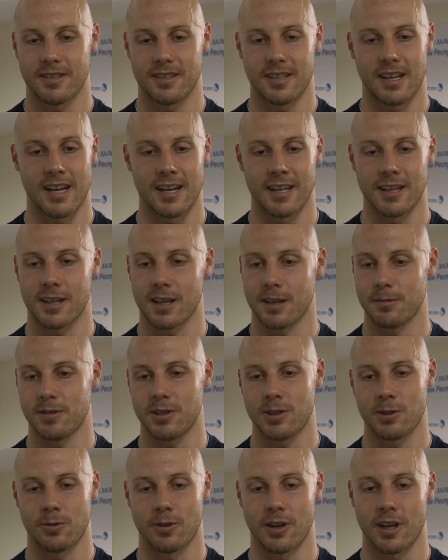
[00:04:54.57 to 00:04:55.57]
anytime
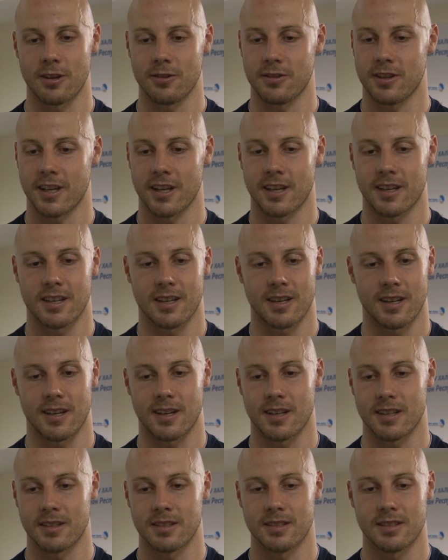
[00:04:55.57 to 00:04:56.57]
soon. I don't think
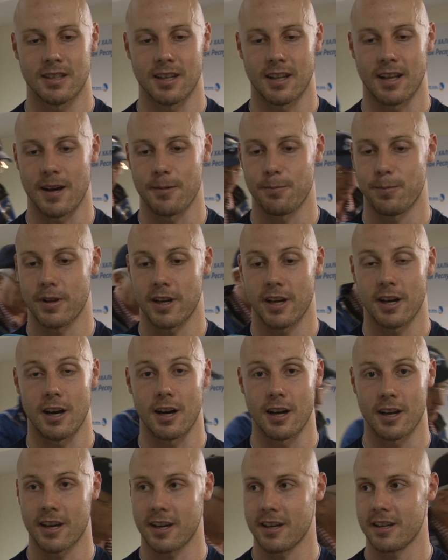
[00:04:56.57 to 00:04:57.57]
till I play
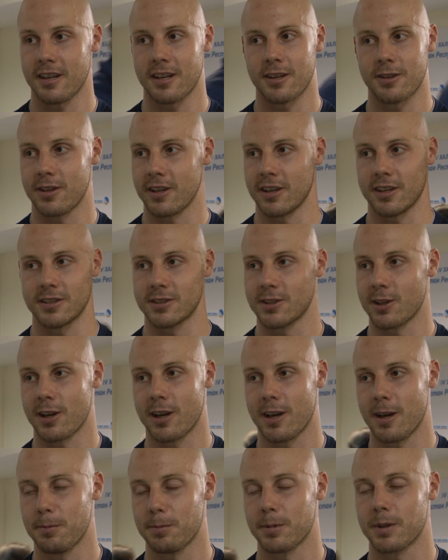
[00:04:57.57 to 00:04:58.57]
hockey, I don't think it's going to
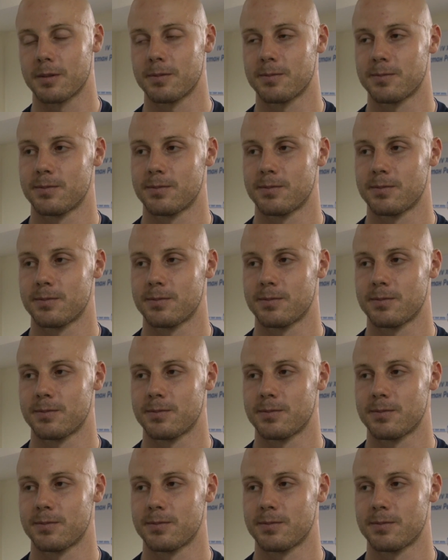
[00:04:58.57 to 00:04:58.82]
happen.